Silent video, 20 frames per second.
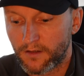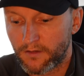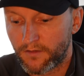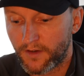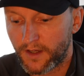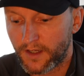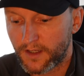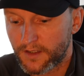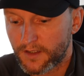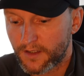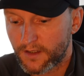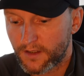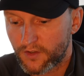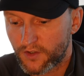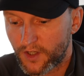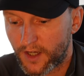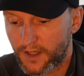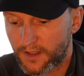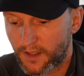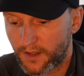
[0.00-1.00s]
advice.
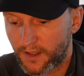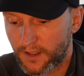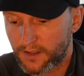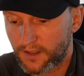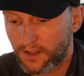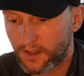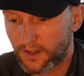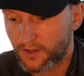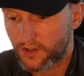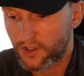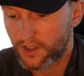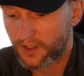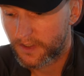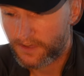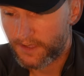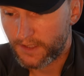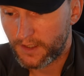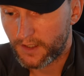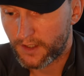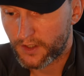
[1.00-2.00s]
So that's a nice touch. You
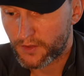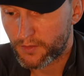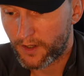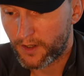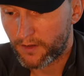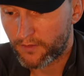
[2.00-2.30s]
see here as well,